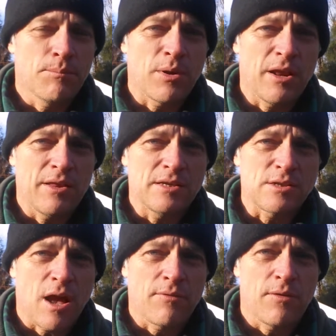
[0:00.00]
printed
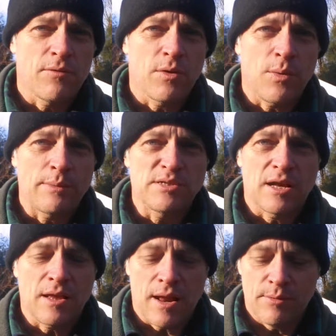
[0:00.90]
this off of a
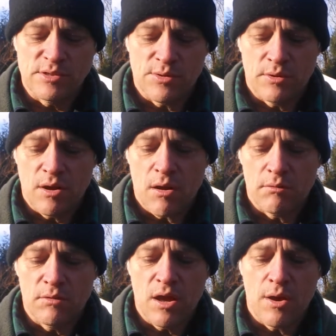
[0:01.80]
website that I was on
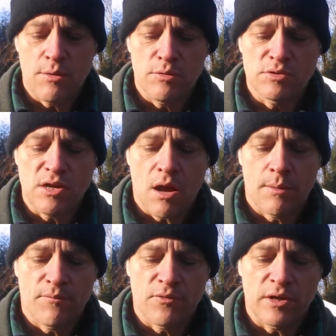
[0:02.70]
called Coes
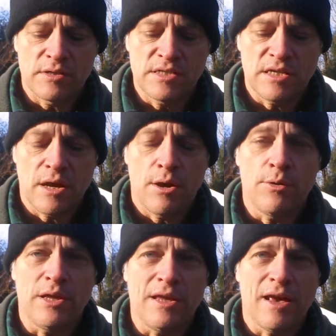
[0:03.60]
Comfrey,
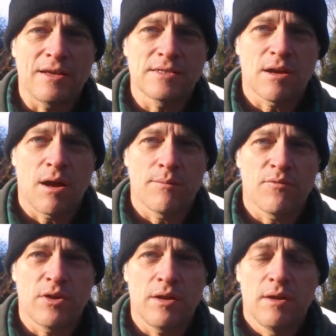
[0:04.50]
C-O-E-S
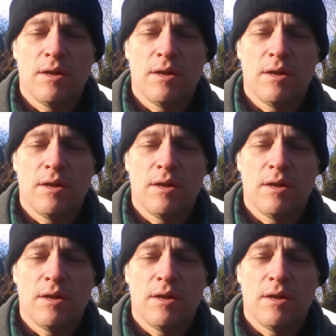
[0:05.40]
Comfrey.